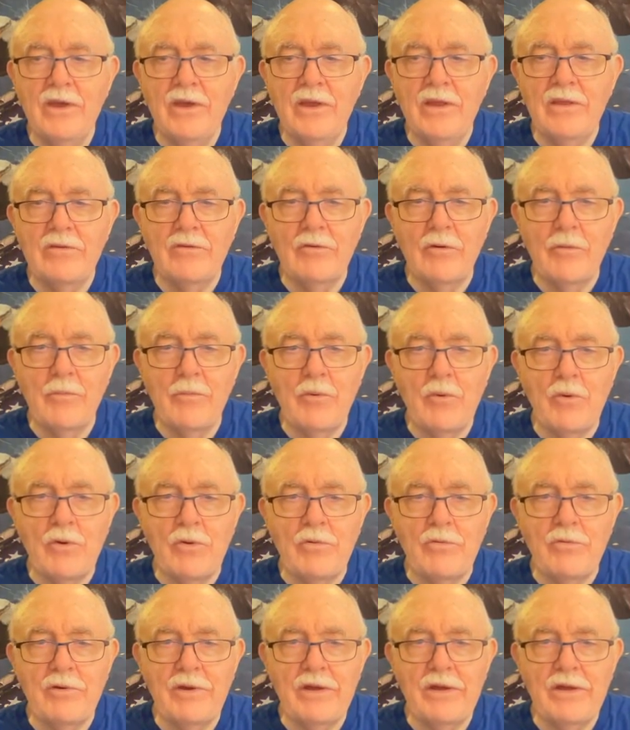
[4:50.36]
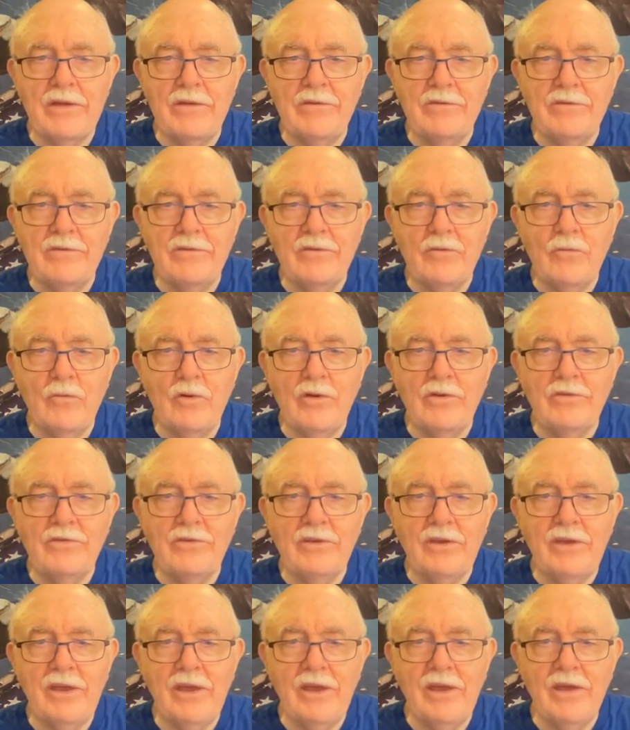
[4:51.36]
The report reads, once
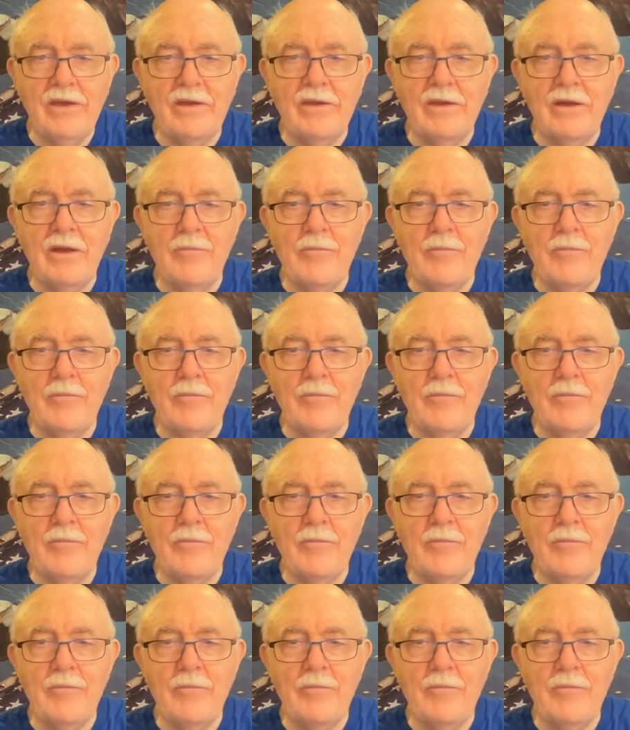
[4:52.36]
again,